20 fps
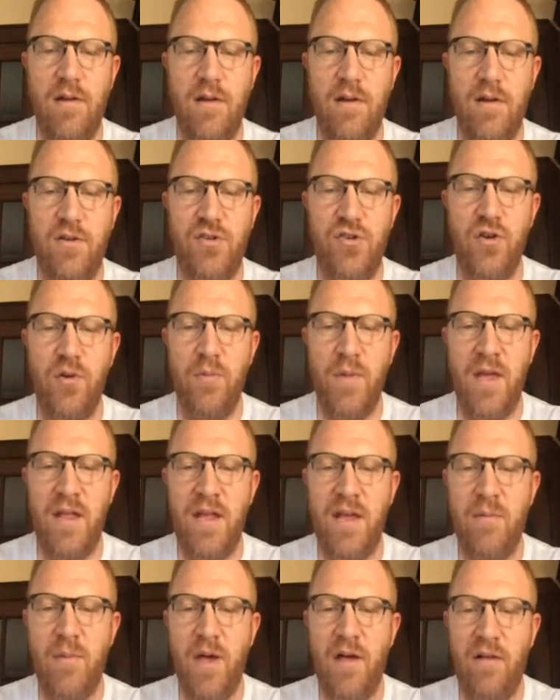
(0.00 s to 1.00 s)
Shoot me an
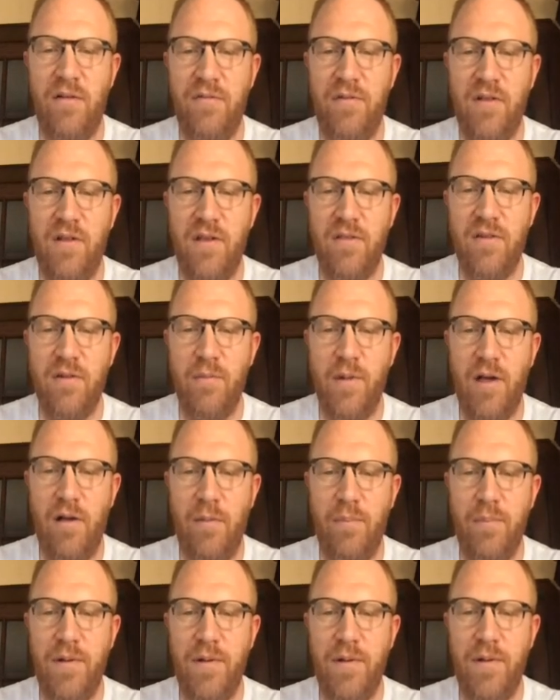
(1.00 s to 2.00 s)
email if you need some
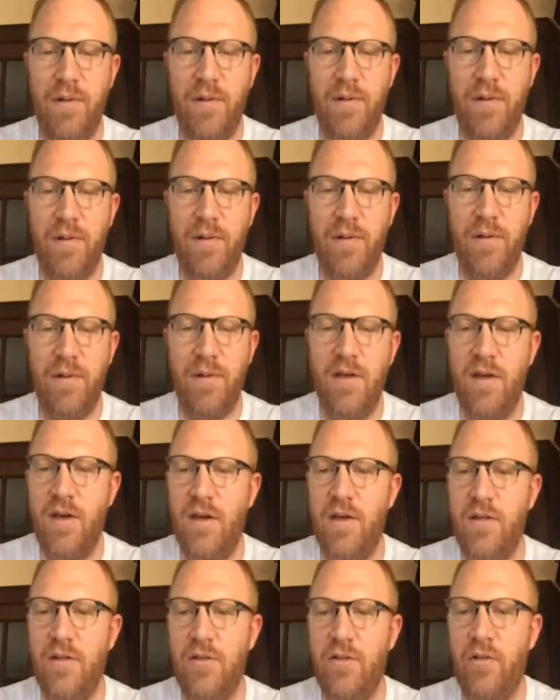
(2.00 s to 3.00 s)
help.
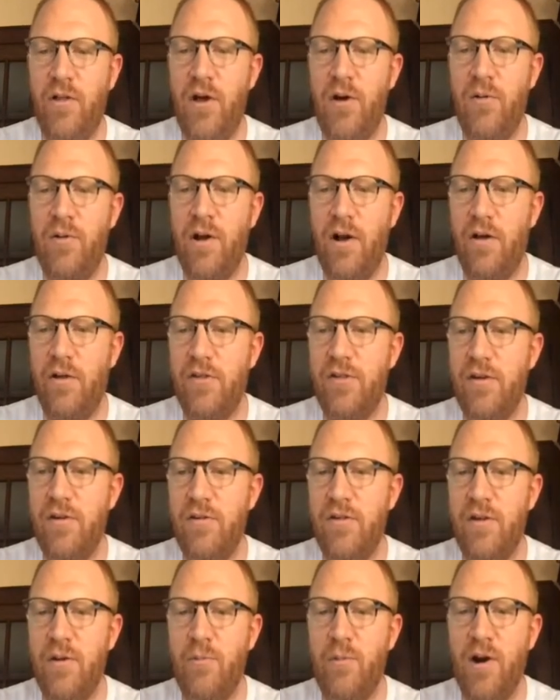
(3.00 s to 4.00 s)
Sloan, also
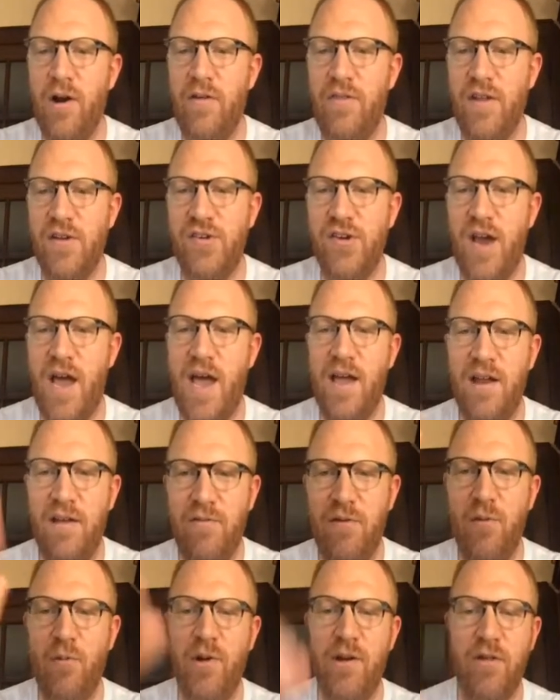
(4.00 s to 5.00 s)
somewhere in the chat, if
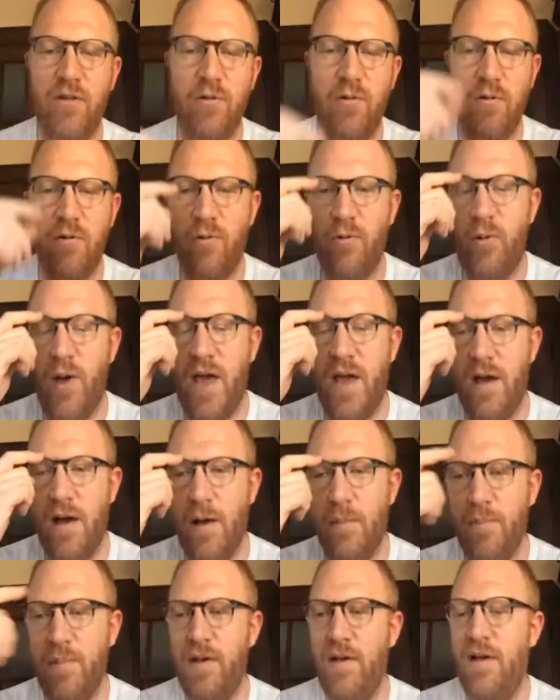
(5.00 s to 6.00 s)
you want to scroll way
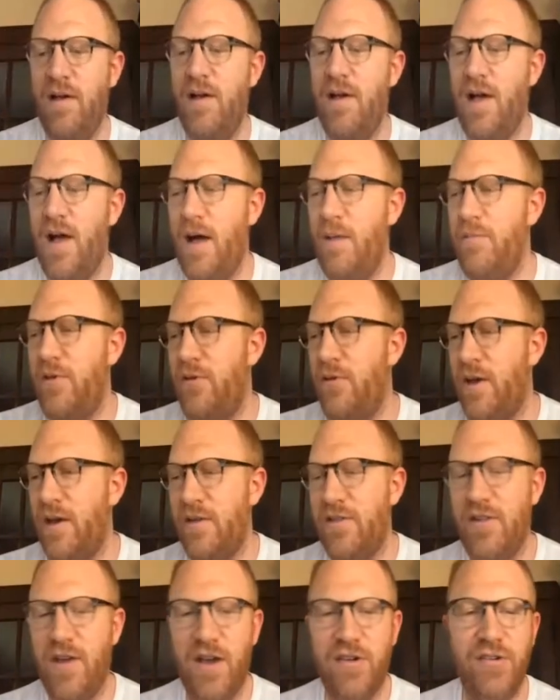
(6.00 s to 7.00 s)
up, I'm doing a
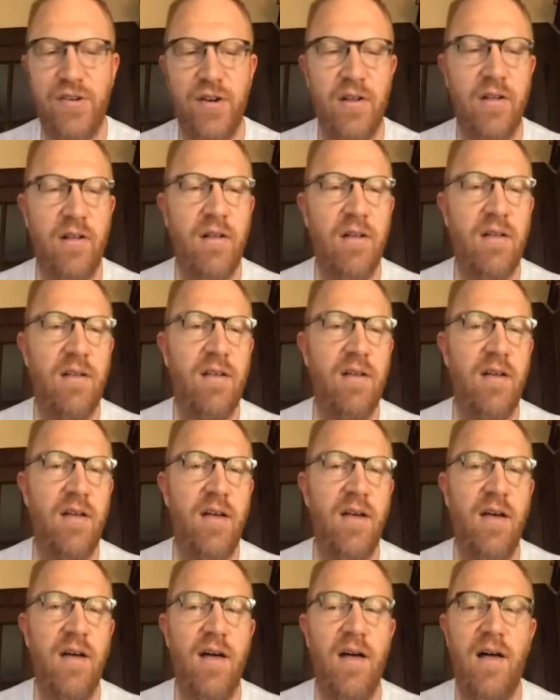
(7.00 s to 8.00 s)
session.
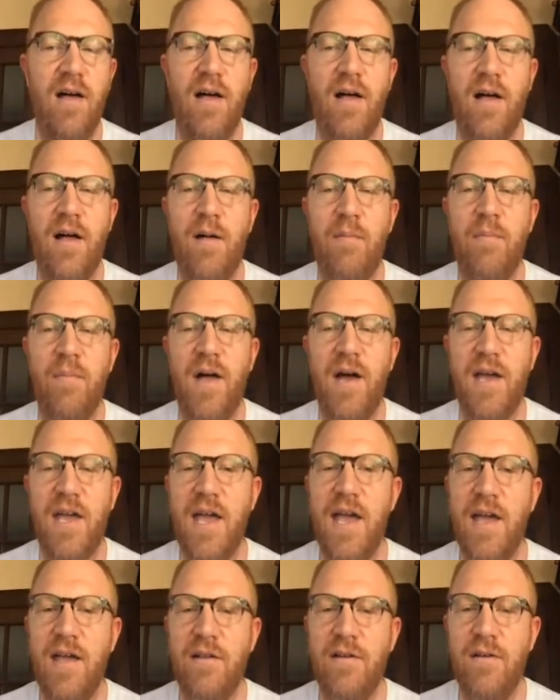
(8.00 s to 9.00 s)

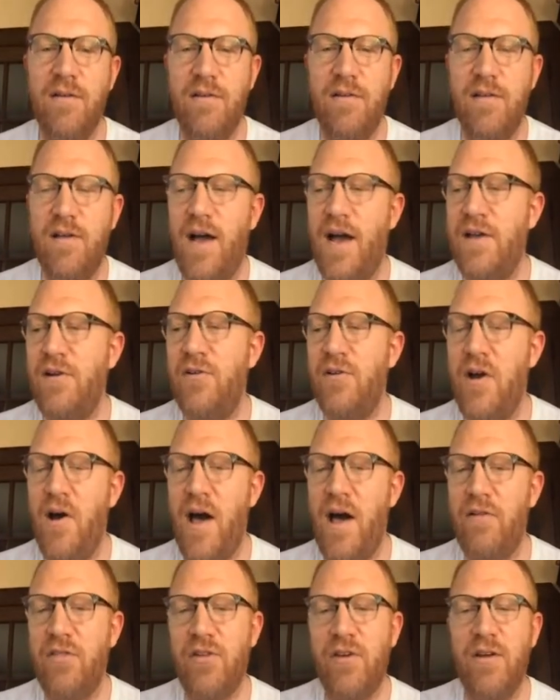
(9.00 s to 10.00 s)
Again, I don't know how
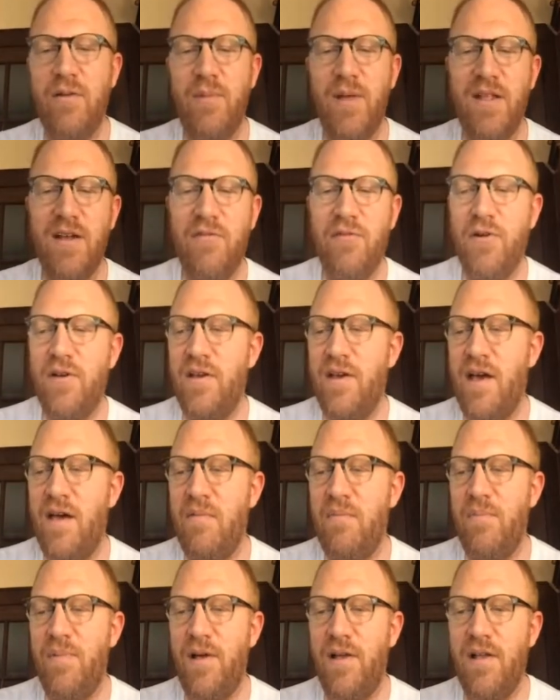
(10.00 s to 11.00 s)
it's going to be different yet,
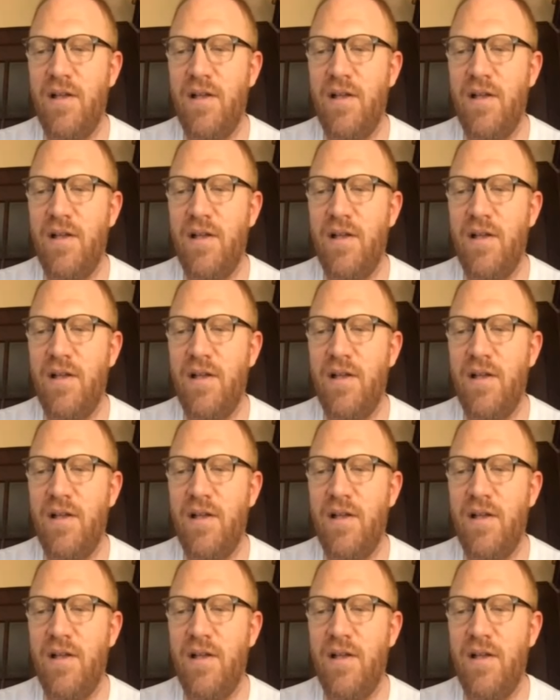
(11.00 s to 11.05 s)
but